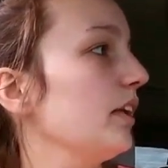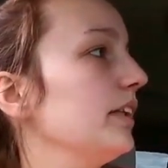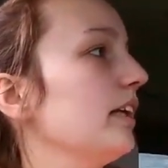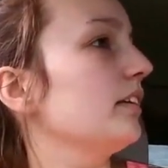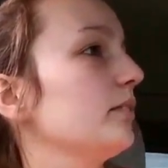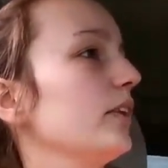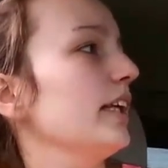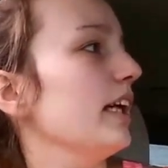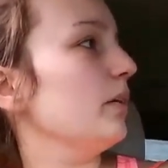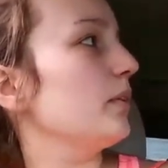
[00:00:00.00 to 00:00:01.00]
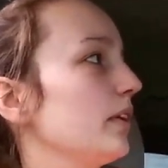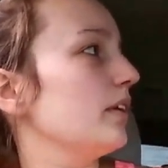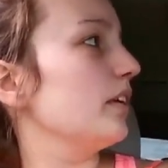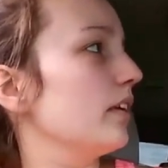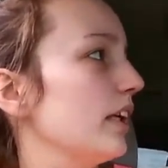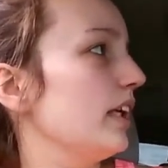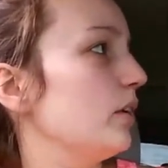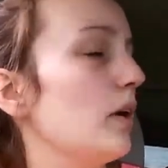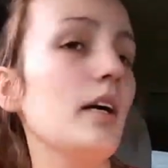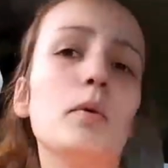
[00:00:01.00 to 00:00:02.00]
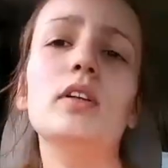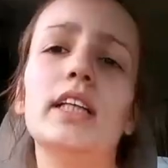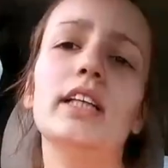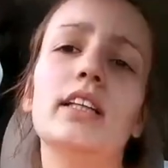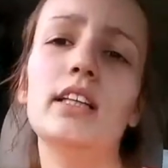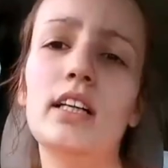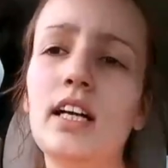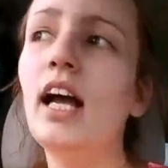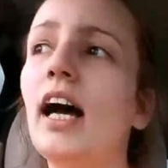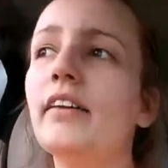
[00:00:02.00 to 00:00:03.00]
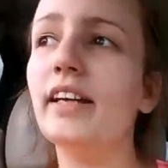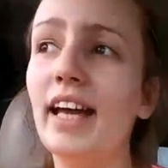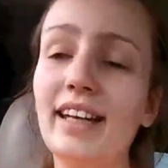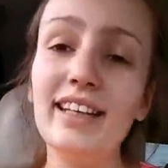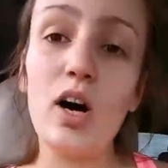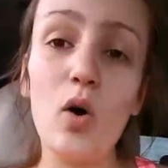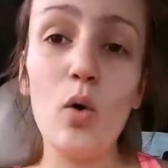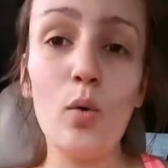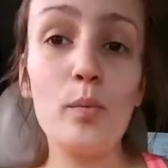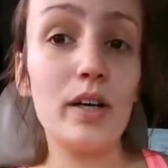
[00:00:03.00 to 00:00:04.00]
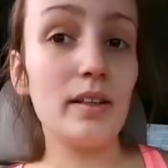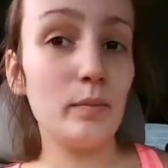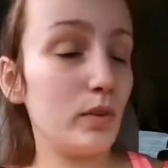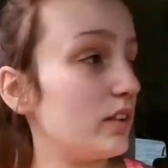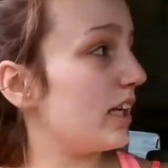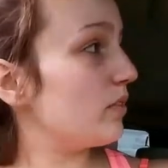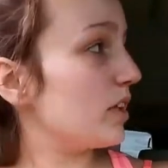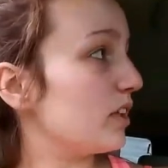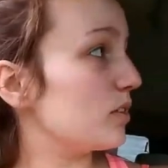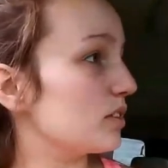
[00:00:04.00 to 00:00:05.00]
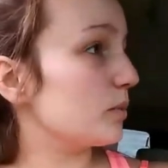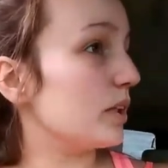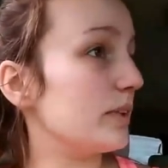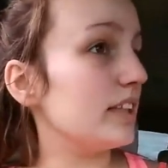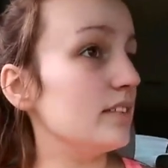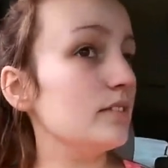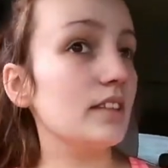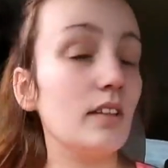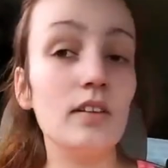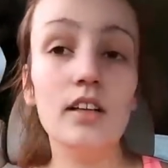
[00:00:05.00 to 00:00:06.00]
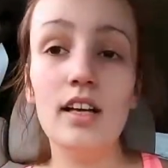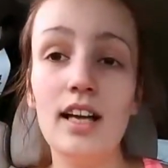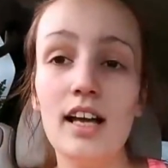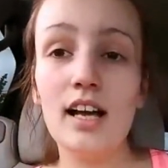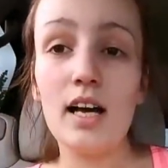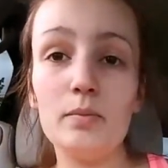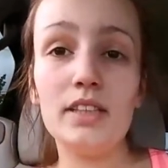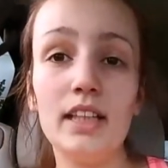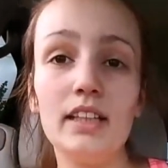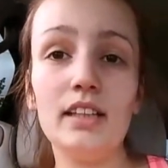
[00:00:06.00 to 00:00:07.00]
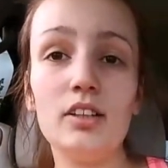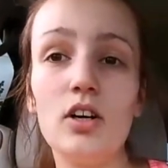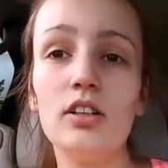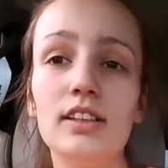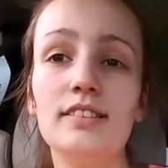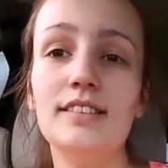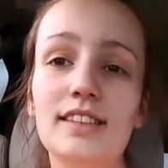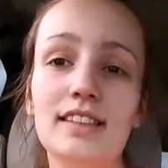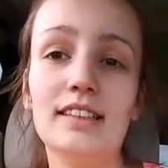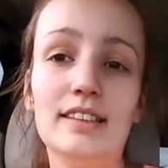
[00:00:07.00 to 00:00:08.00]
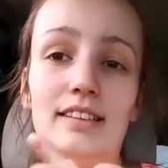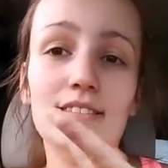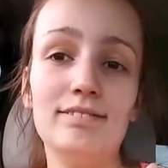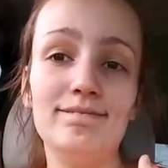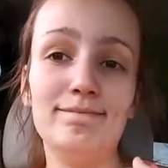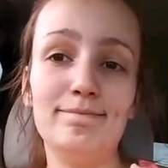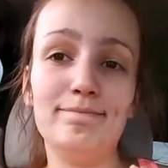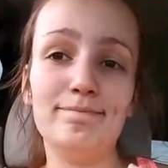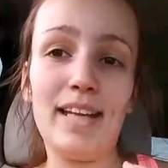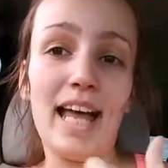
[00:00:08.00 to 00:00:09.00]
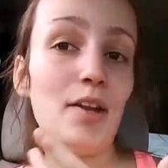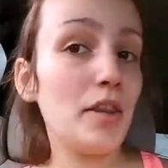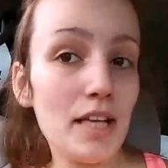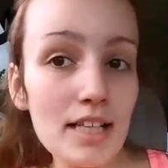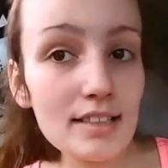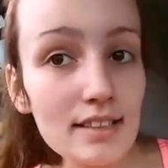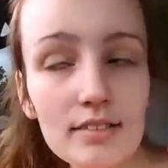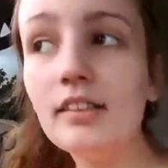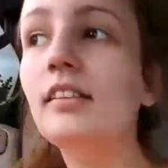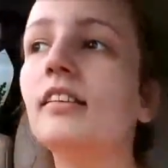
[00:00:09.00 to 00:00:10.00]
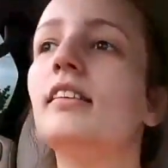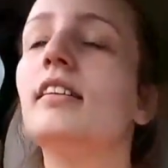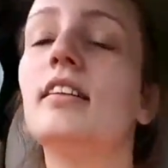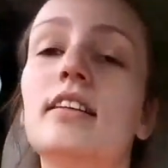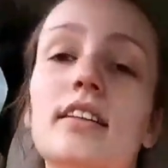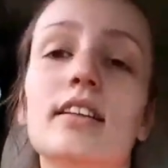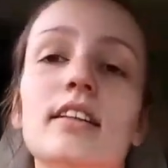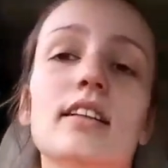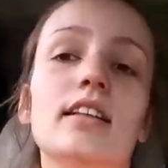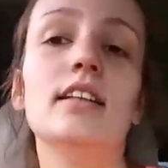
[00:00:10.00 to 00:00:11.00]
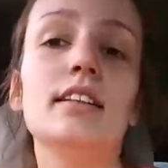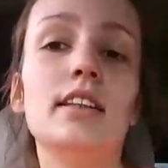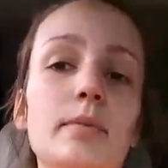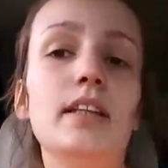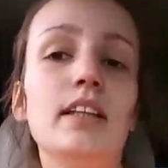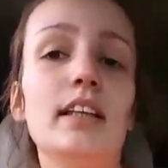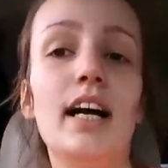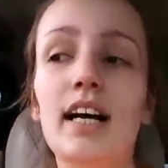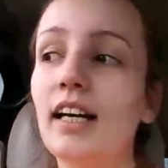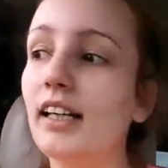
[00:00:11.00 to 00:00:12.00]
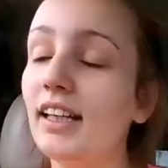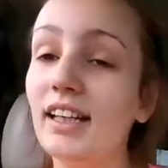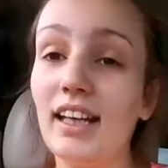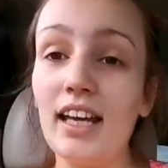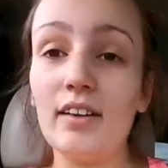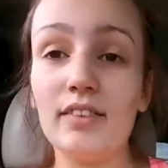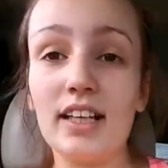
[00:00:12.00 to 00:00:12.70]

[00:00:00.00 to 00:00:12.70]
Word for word: yeah, right now we're getting guacamole and then heading home. We don't have one of those where we live, so I'm taking it all in, the healthiness. So I mean, I caved